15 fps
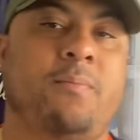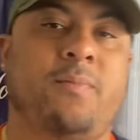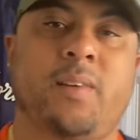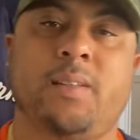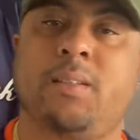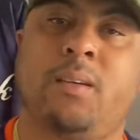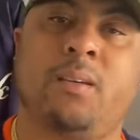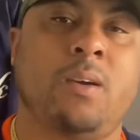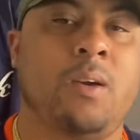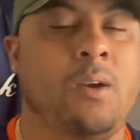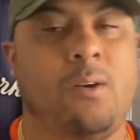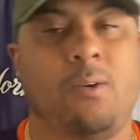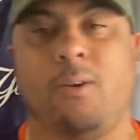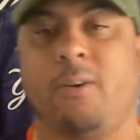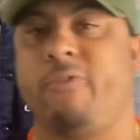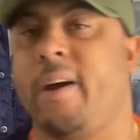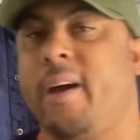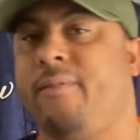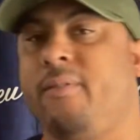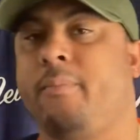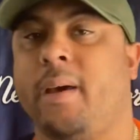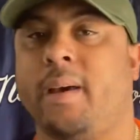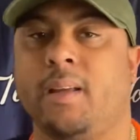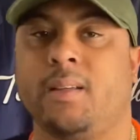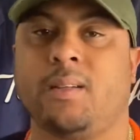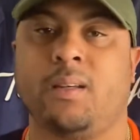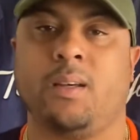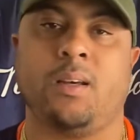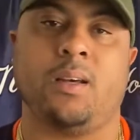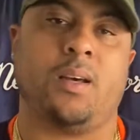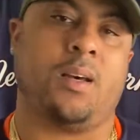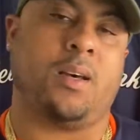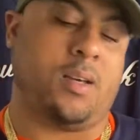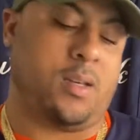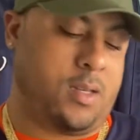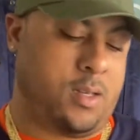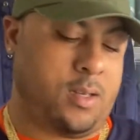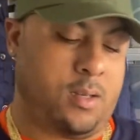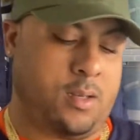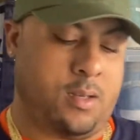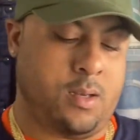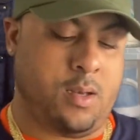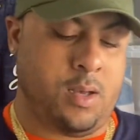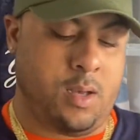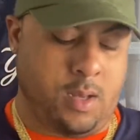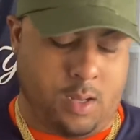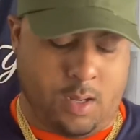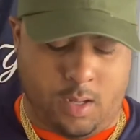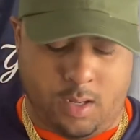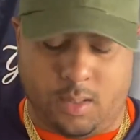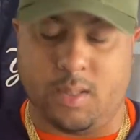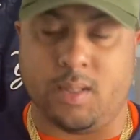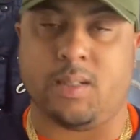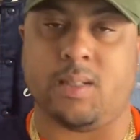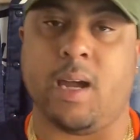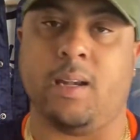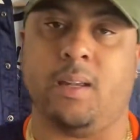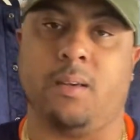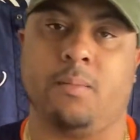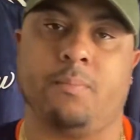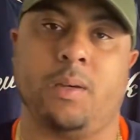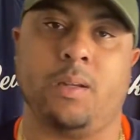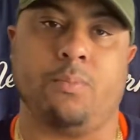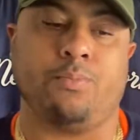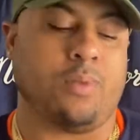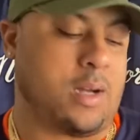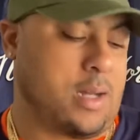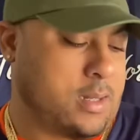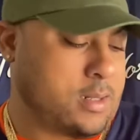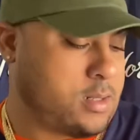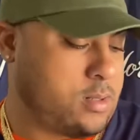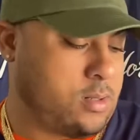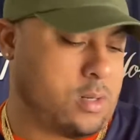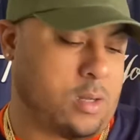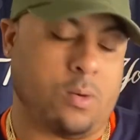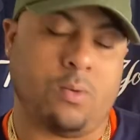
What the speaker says: visit, or if I ever make it to to the stadium in the Bronx. You know,